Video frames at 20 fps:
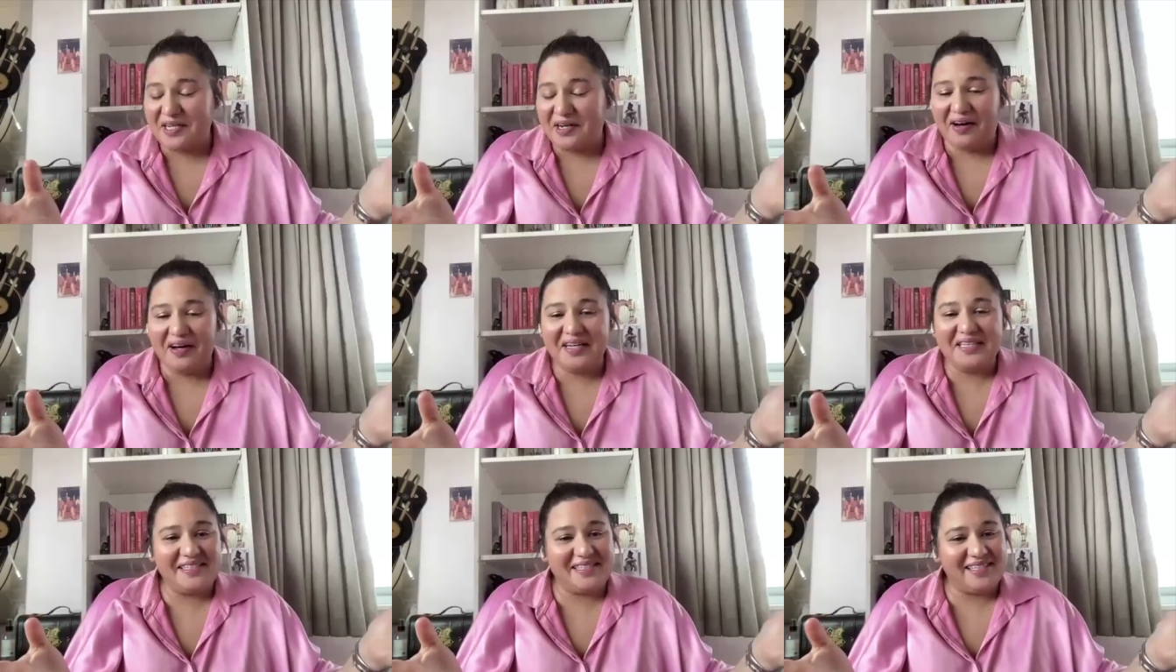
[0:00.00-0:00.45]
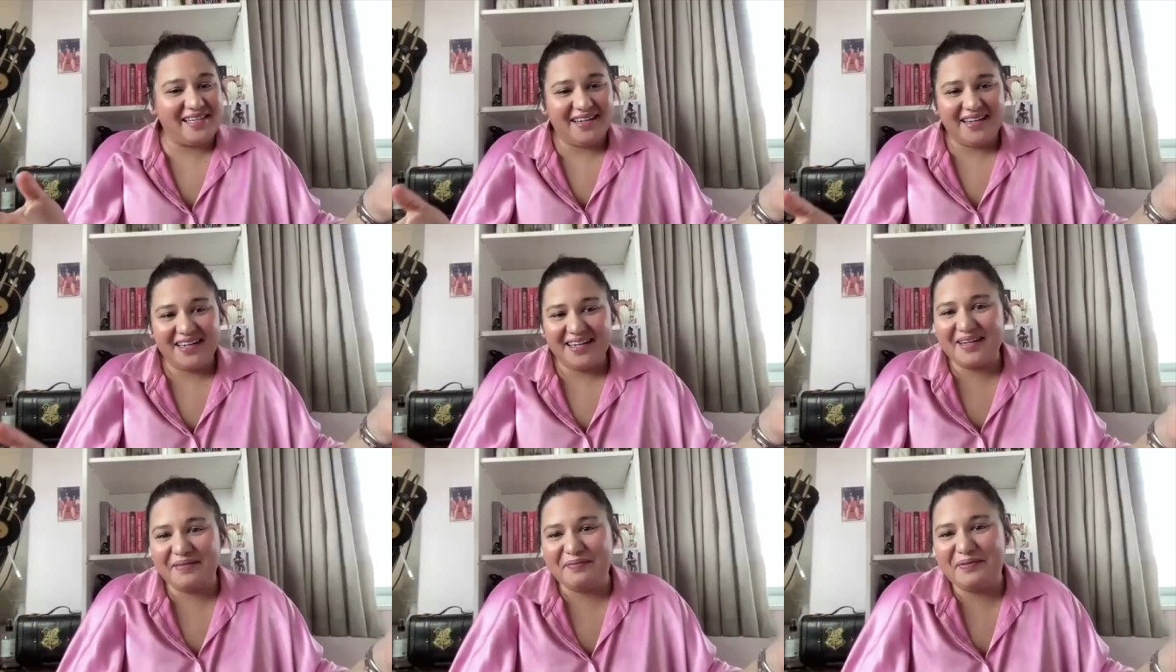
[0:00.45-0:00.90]
an answer.
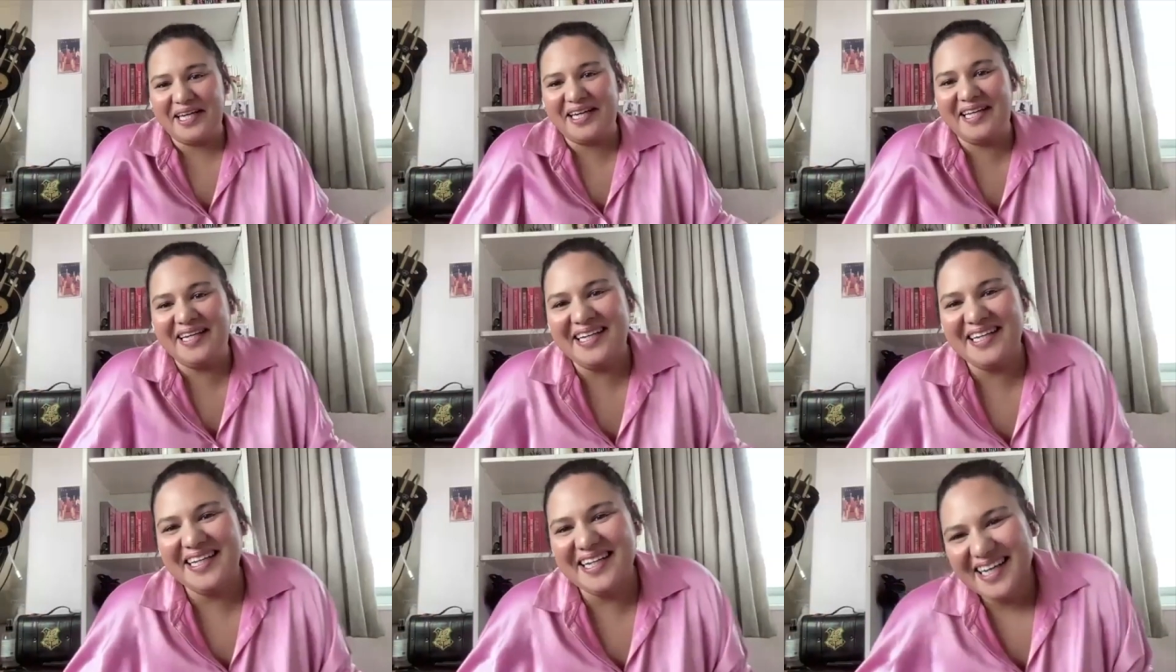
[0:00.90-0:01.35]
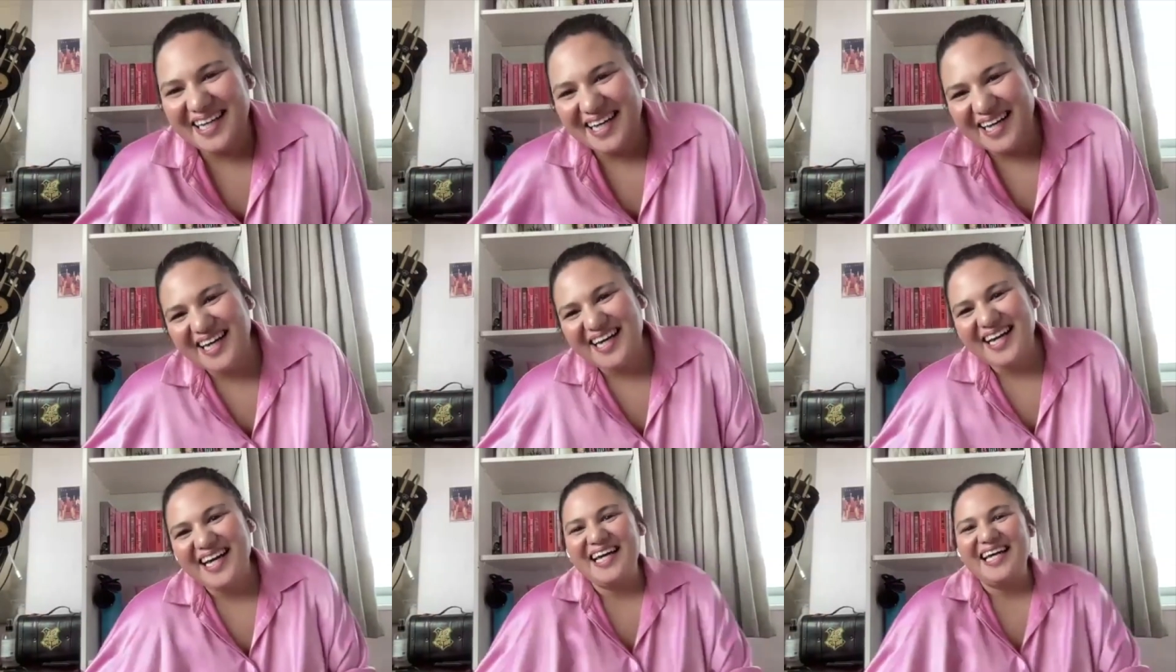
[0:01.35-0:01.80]
I mean,
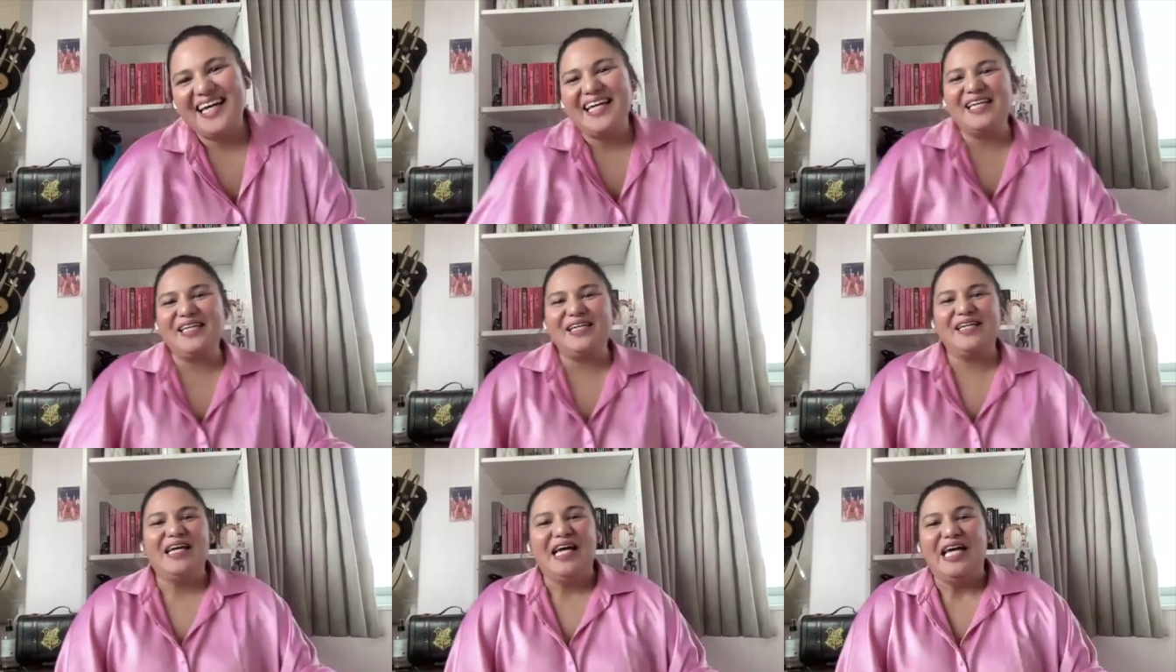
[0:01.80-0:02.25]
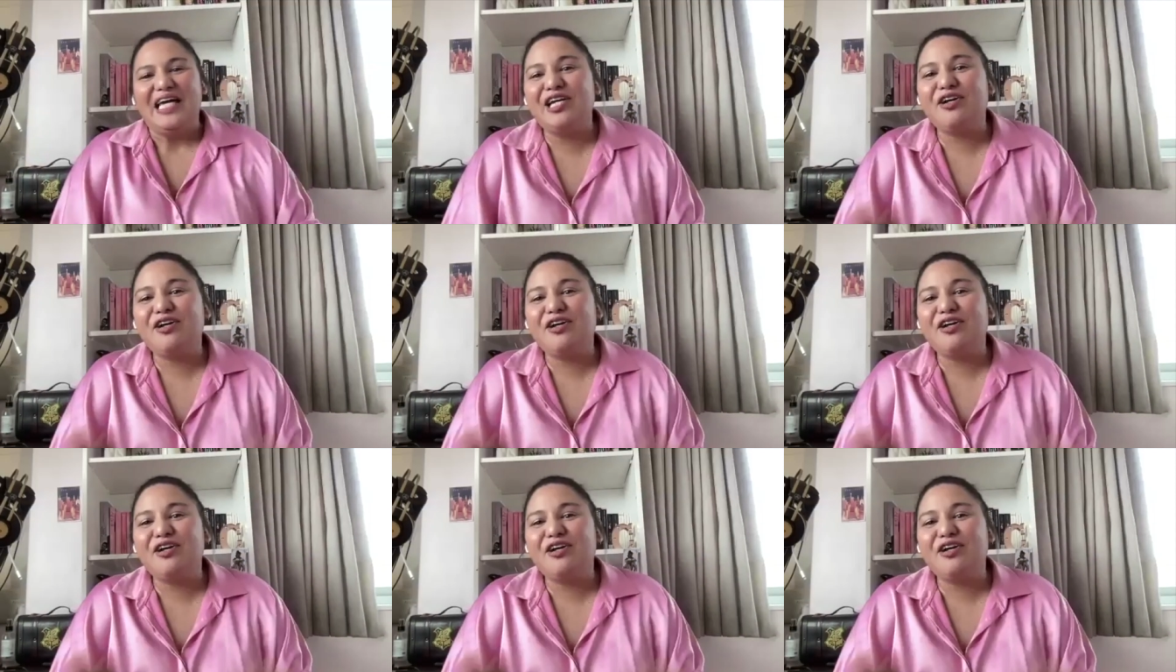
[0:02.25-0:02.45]
yeah, yeah that